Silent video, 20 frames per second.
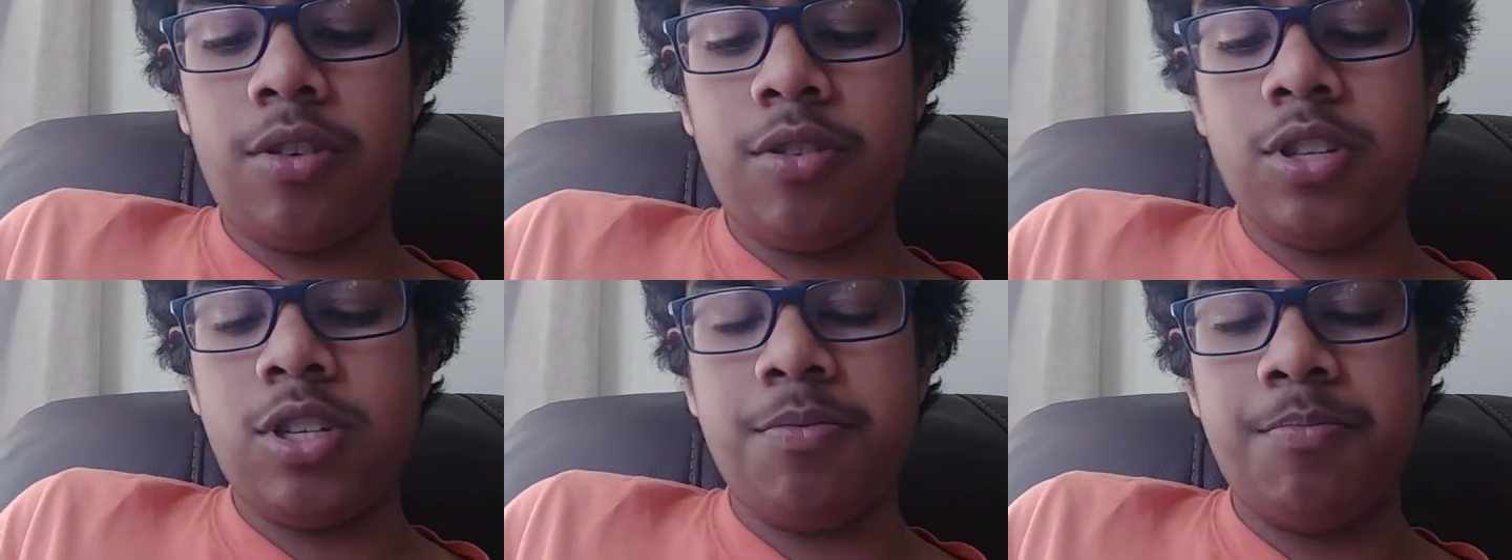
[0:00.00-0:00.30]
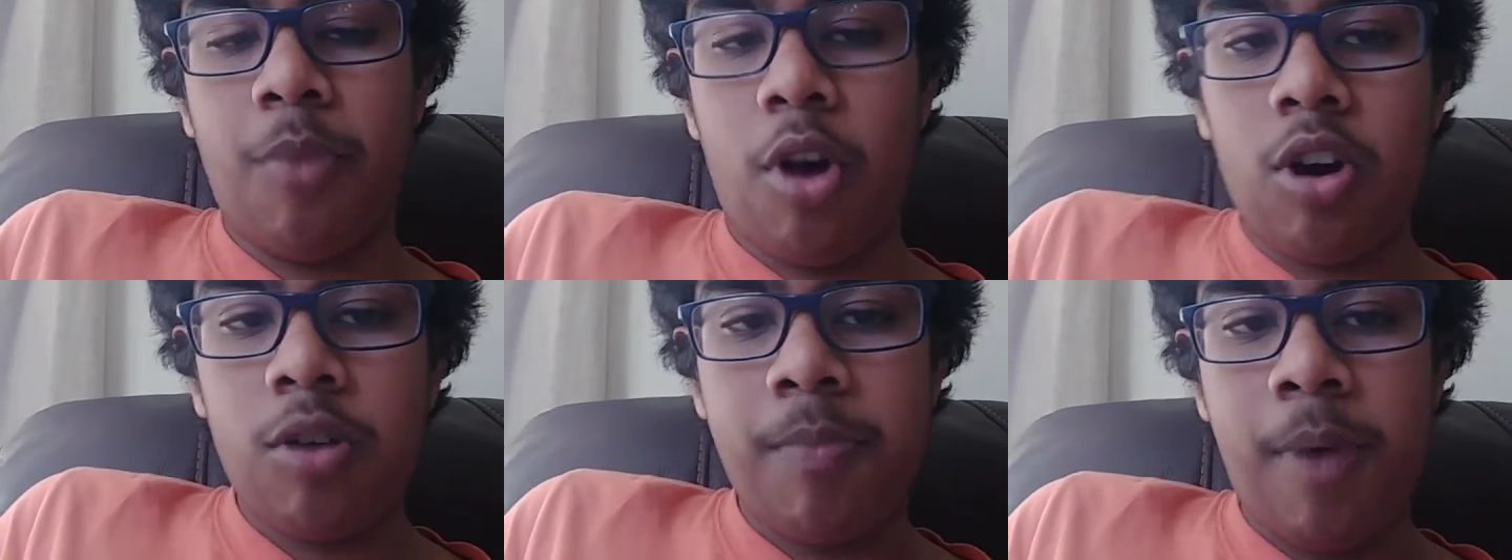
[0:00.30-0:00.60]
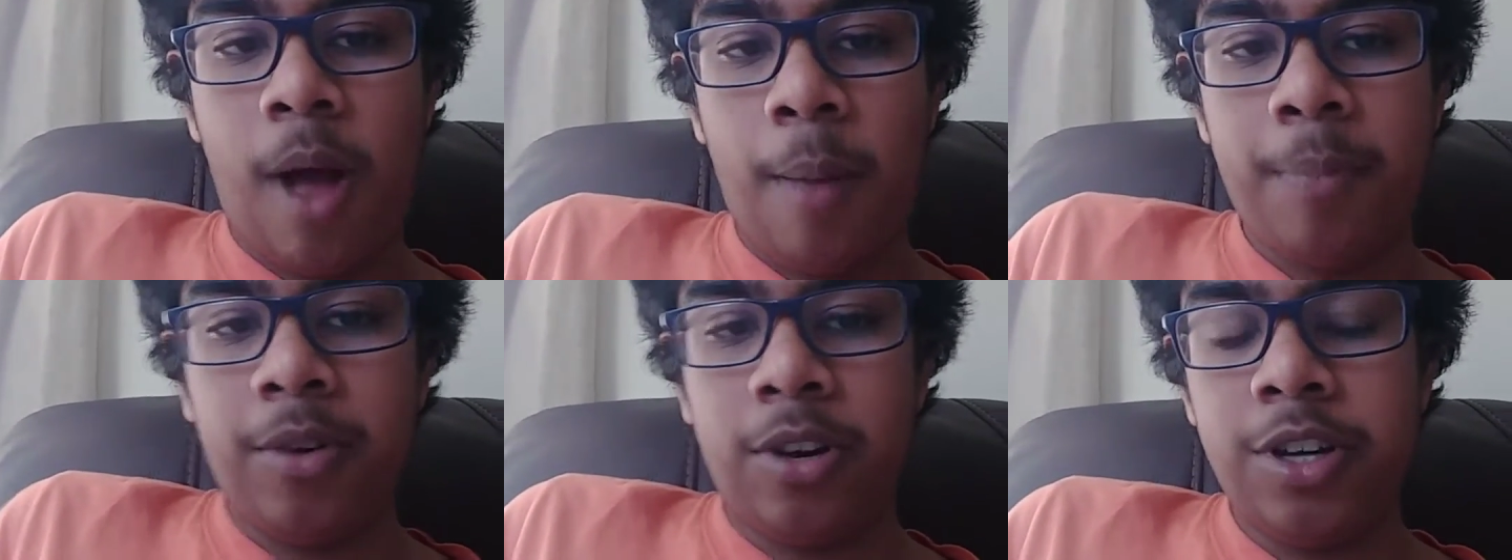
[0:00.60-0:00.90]
in smaller
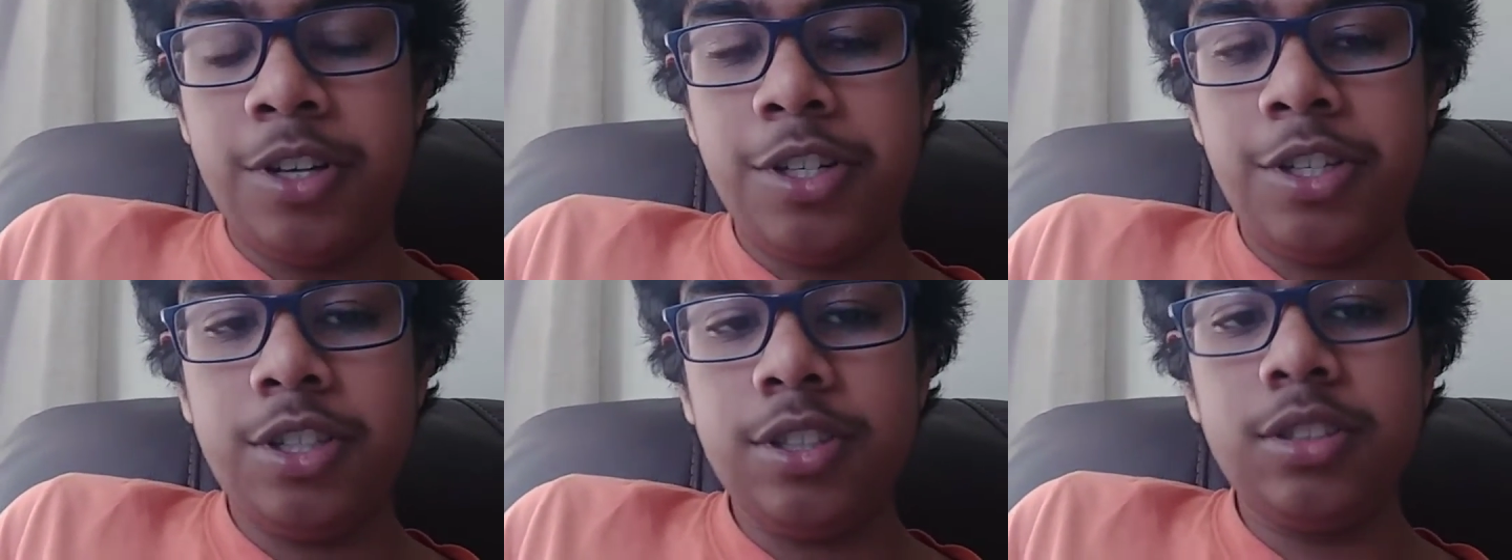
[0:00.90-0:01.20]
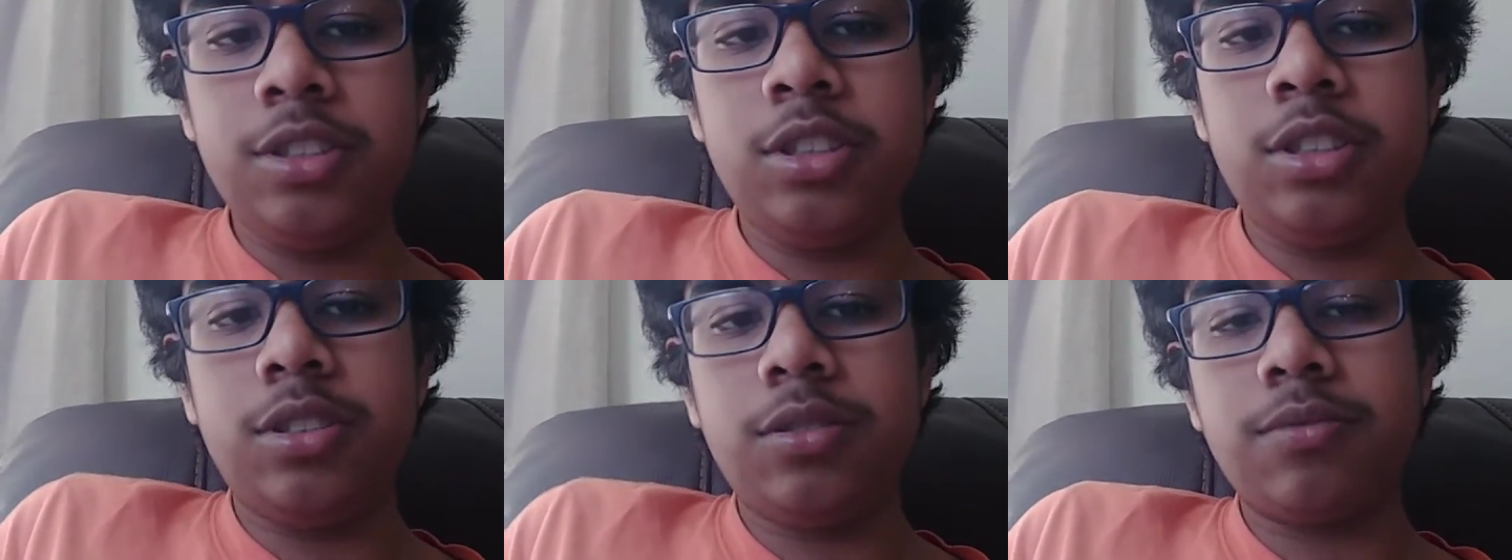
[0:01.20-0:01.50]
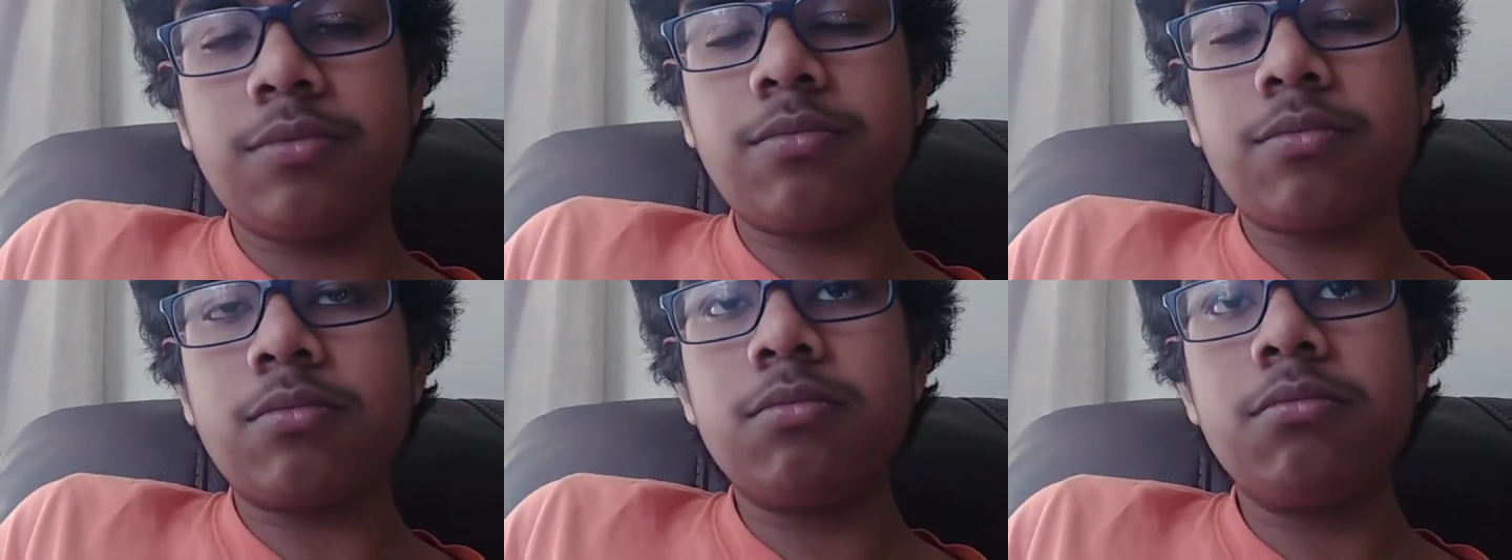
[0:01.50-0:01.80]
populations,
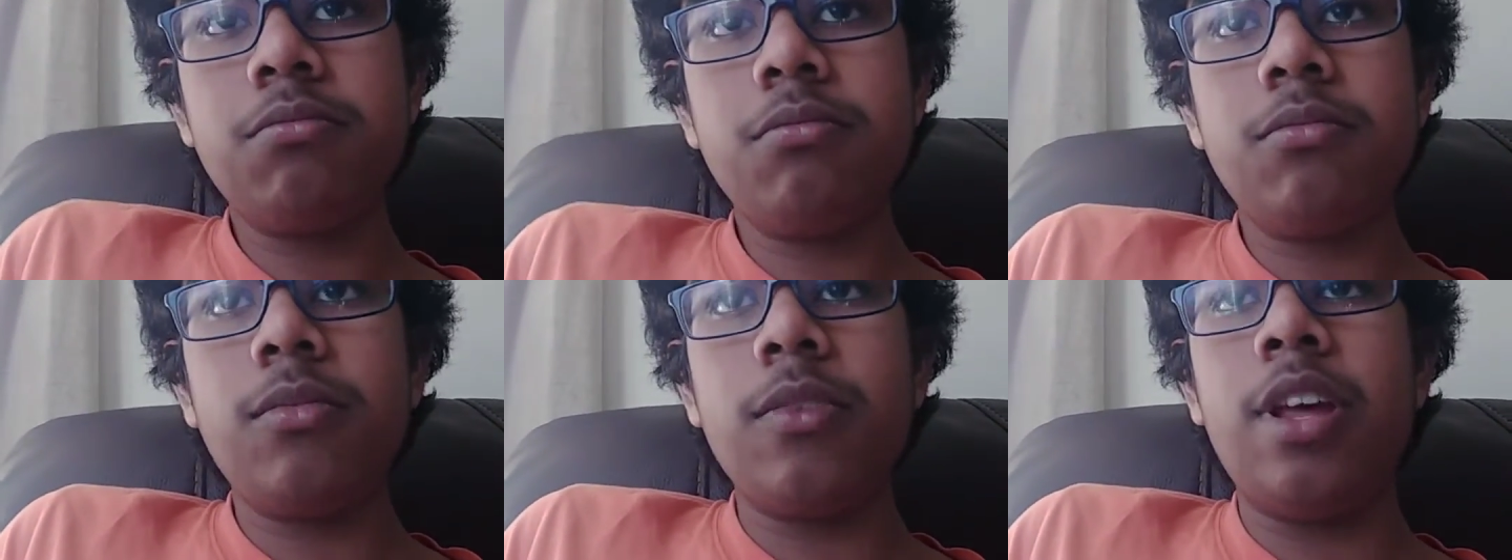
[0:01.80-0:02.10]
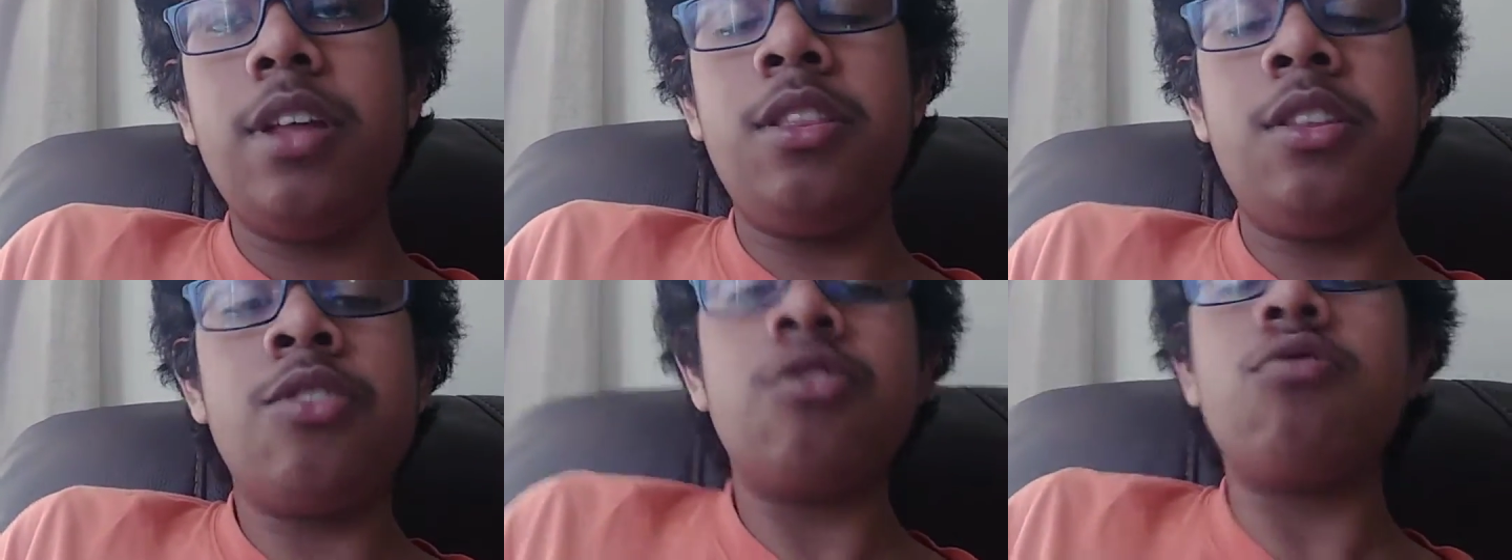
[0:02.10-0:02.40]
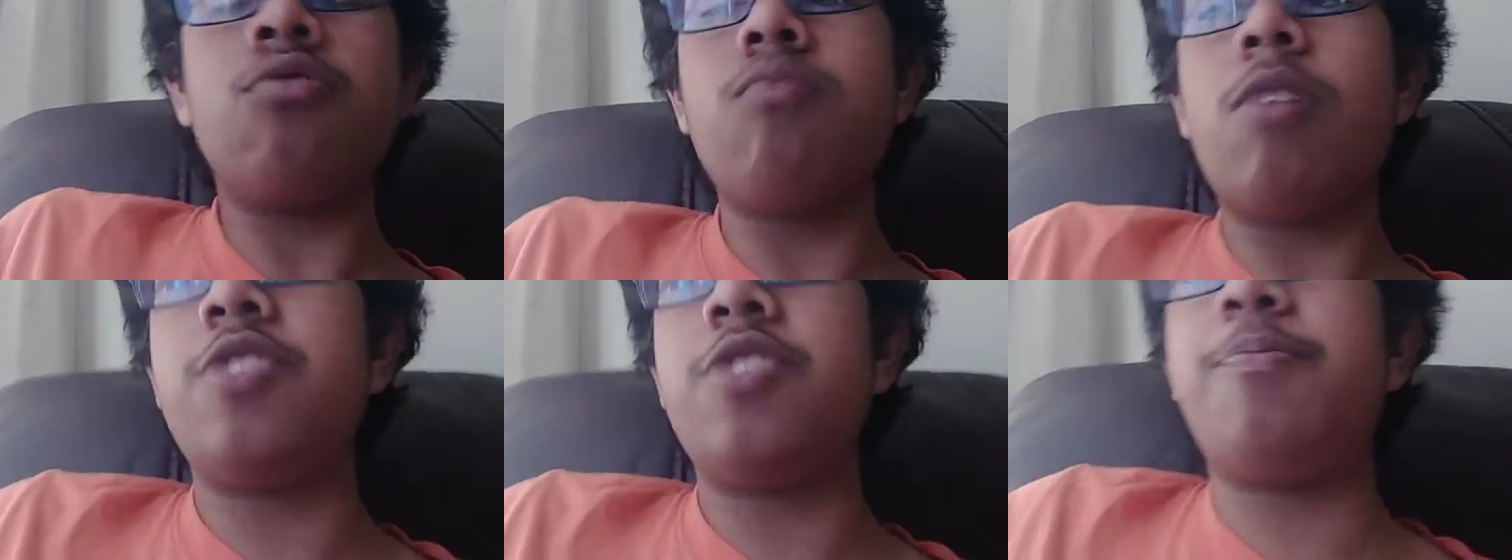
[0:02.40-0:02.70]
and this
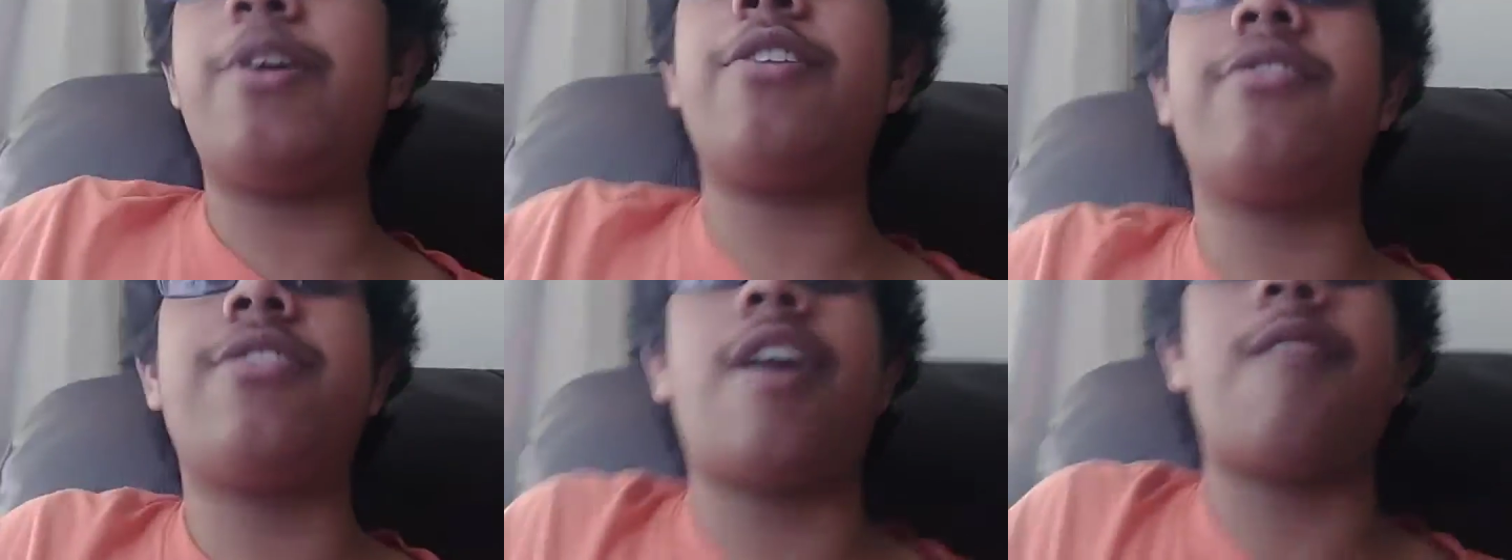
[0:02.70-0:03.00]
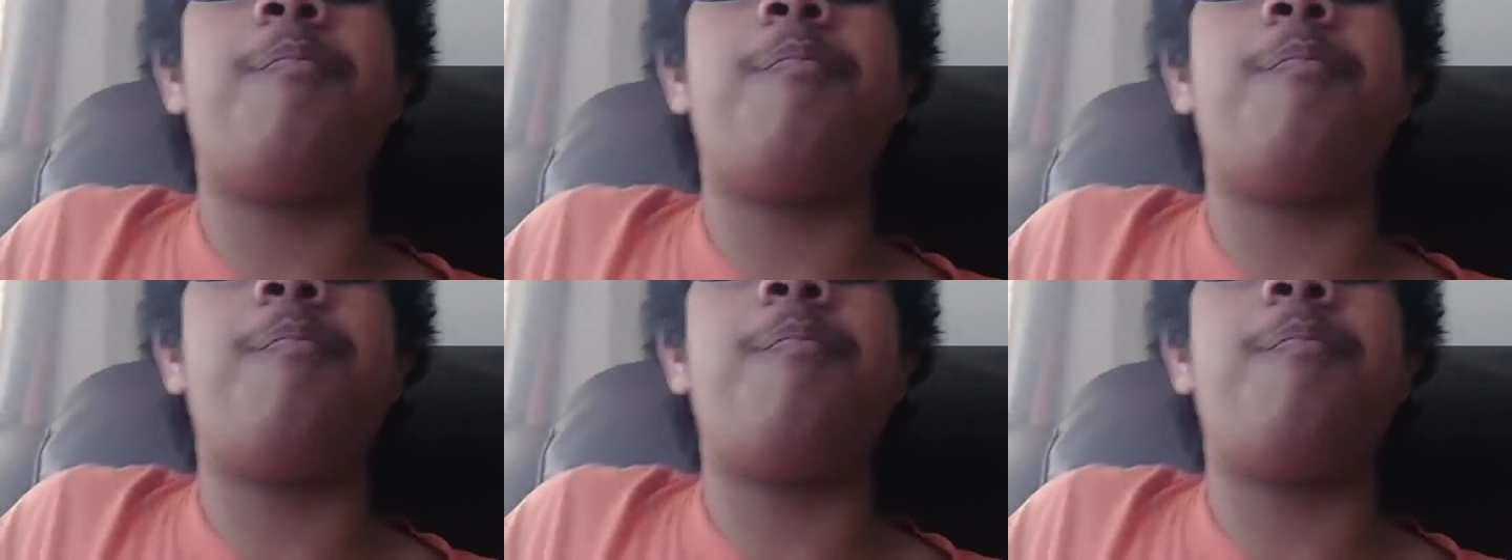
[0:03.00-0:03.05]
is why it's better to